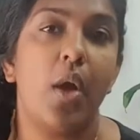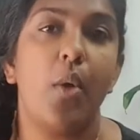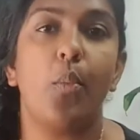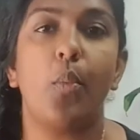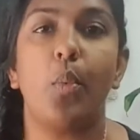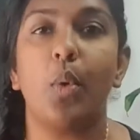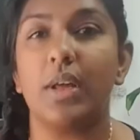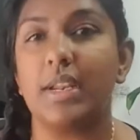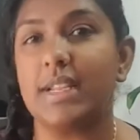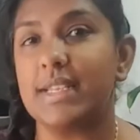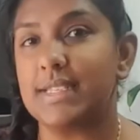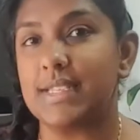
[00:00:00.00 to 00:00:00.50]

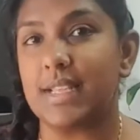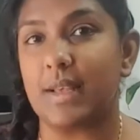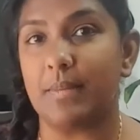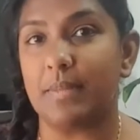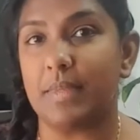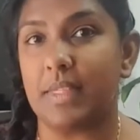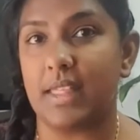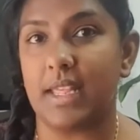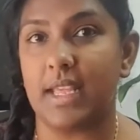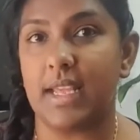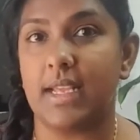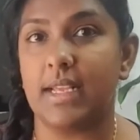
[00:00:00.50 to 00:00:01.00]
What are some
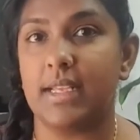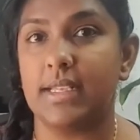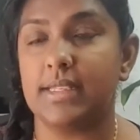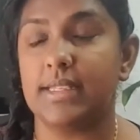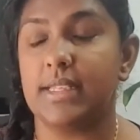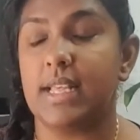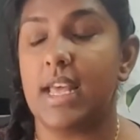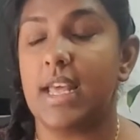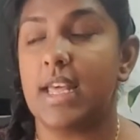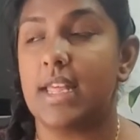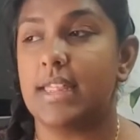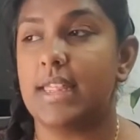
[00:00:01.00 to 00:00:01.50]
things
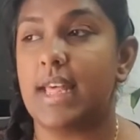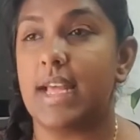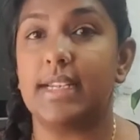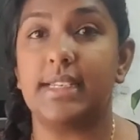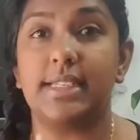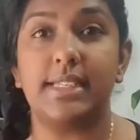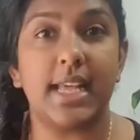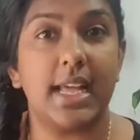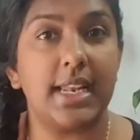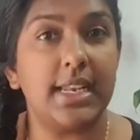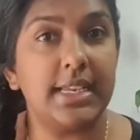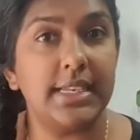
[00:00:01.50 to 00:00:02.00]
that
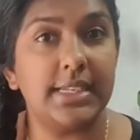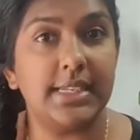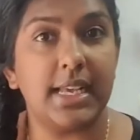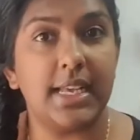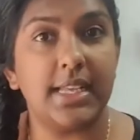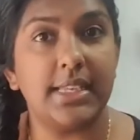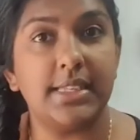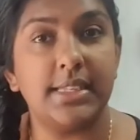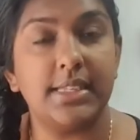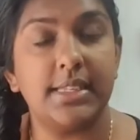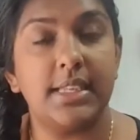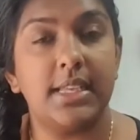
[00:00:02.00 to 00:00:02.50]
daddy
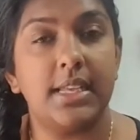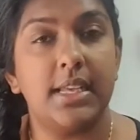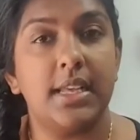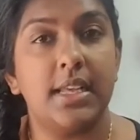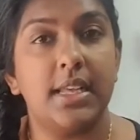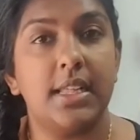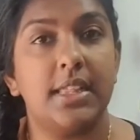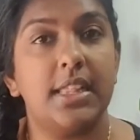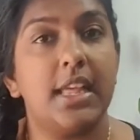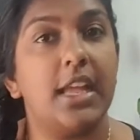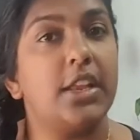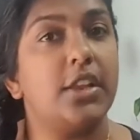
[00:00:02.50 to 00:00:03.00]
does
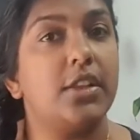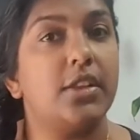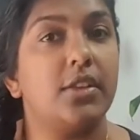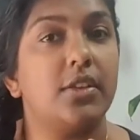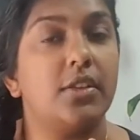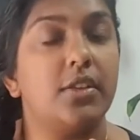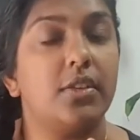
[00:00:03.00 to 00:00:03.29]
that